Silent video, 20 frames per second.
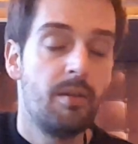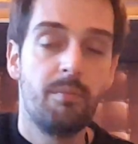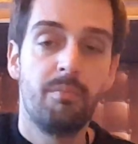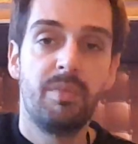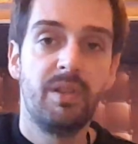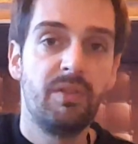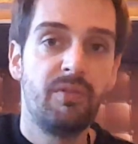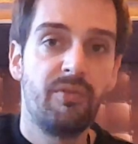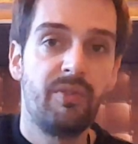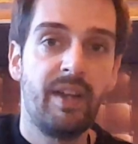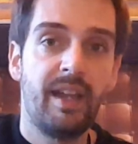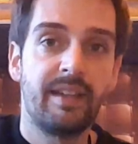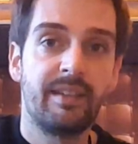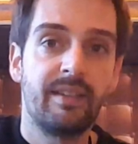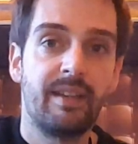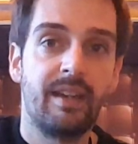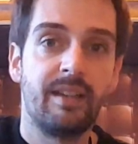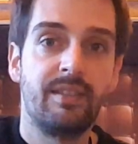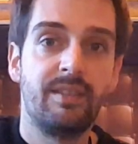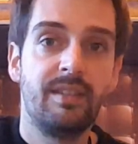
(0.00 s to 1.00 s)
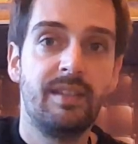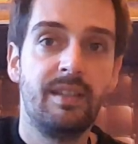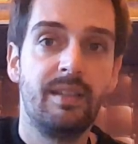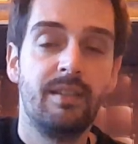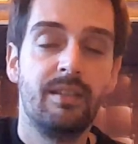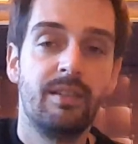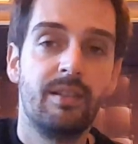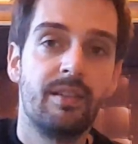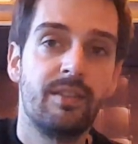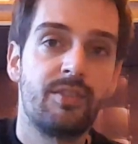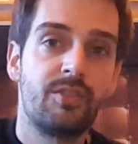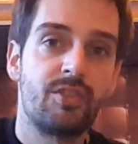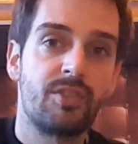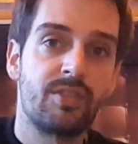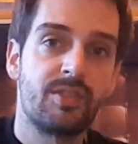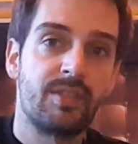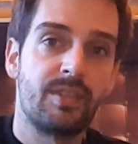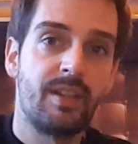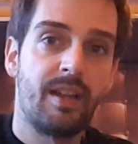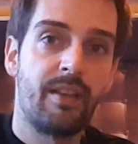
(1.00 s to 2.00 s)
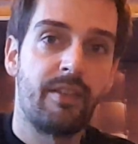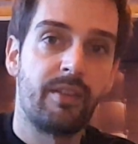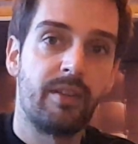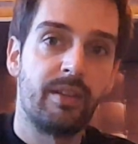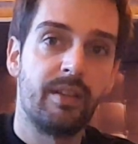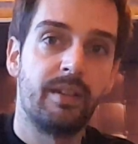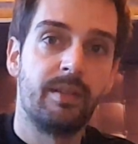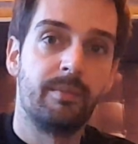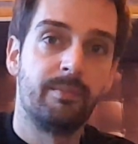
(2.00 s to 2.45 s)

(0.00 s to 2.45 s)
B flat, and D. It's just another